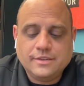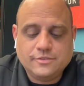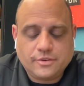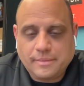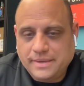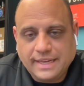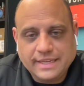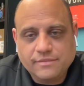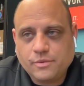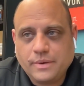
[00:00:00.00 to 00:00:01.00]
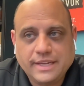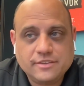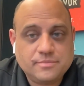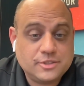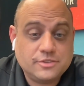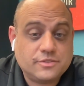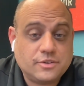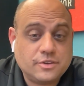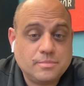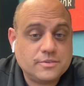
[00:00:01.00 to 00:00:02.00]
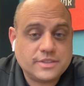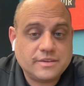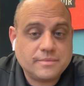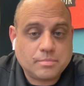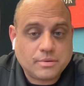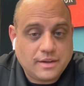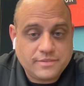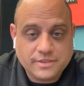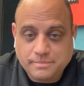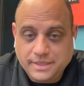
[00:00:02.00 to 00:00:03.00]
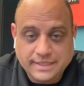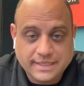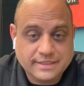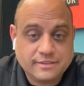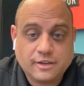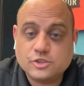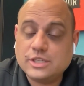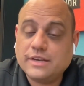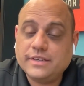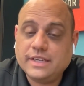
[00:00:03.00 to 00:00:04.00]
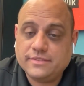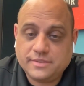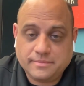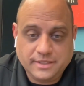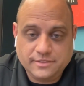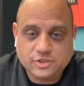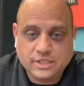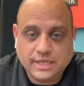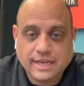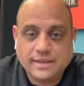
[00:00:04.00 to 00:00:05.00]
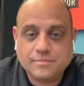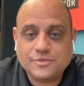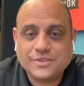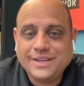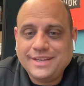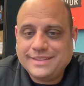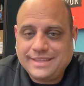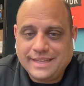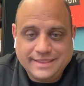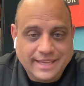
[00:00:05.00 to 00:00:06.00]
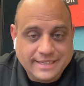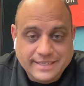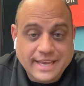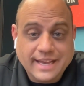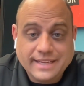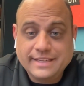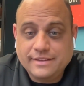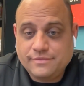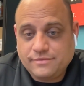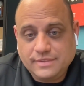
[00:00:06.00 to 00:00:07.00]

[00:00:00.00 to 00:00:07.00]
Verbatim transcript: So, I mean, I give away as much as thirty percent of my profit, depending on the longevity of some of these G Ms that they get if,